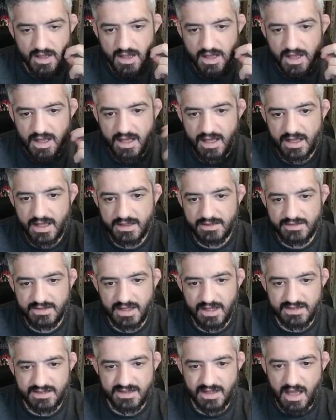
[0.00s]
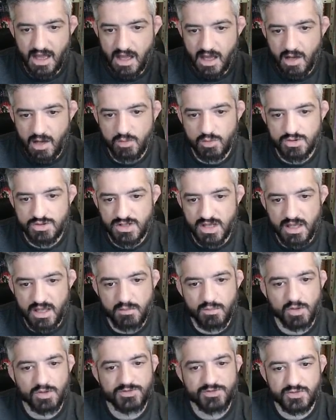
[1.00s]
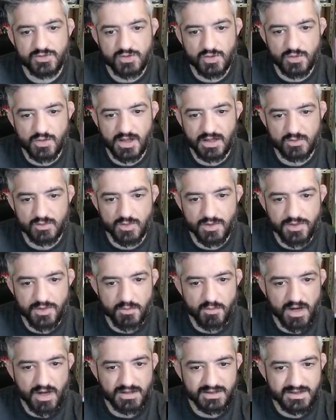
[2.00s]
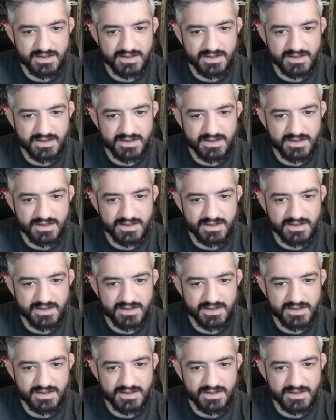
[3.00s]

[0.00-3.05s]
and yes, I, I, was able to do that with a Mighty